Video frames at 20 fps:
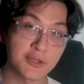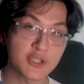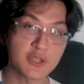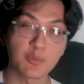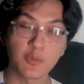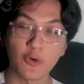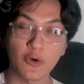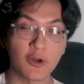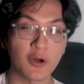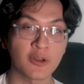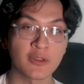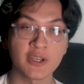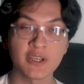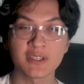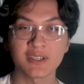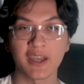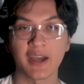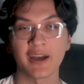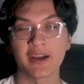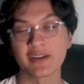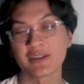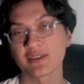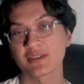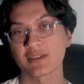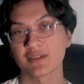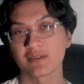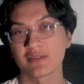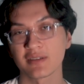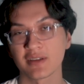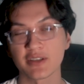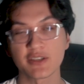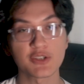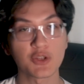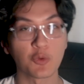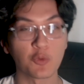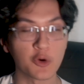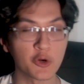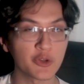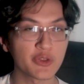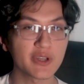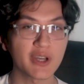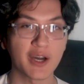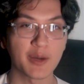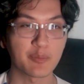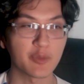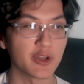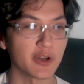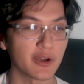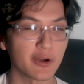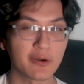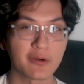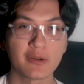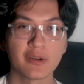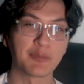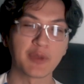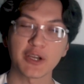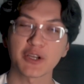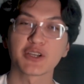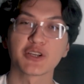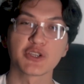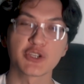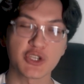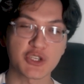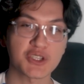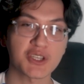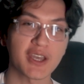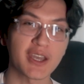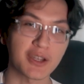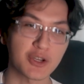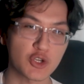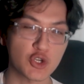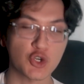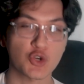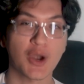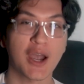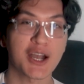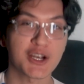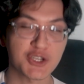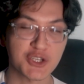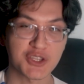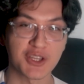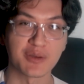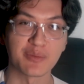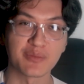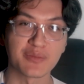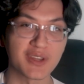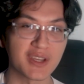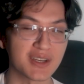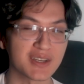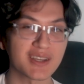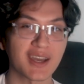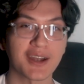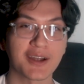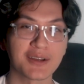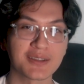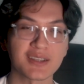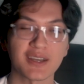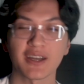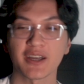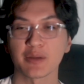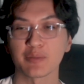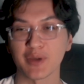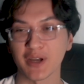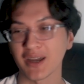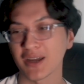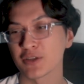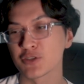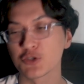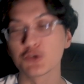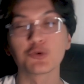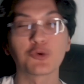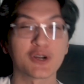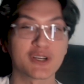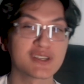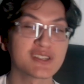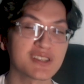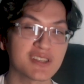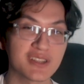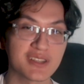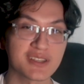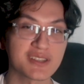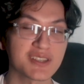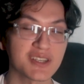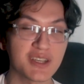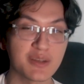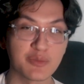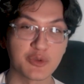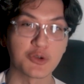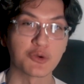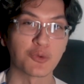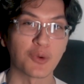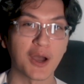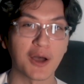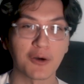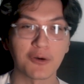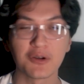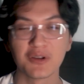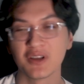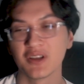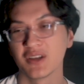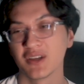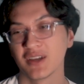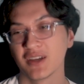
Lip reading: support all these guys. It's the World Cup, you know. I'm not gonna just like trash them the entire time. I do want to see this team do well.